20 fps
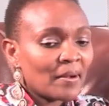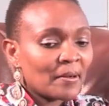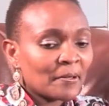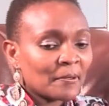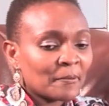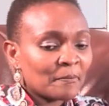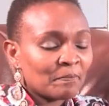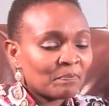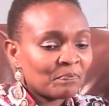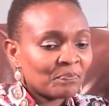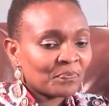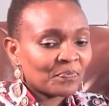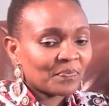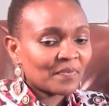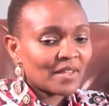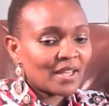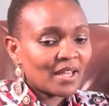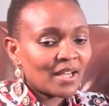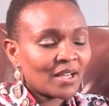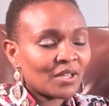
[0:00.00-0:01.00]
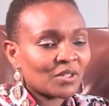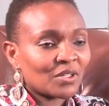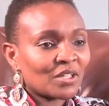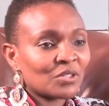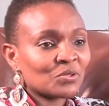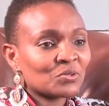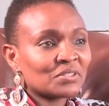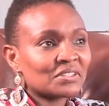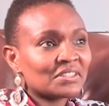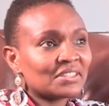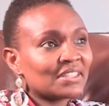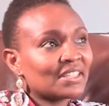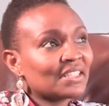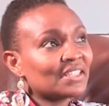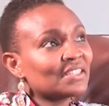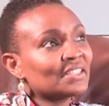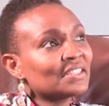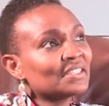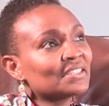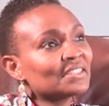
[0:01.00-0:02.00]
I would
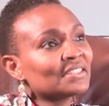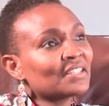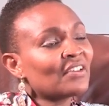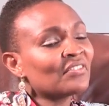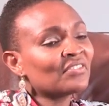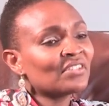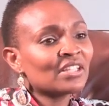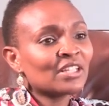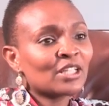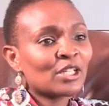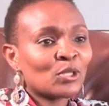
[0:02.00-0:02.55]
say serving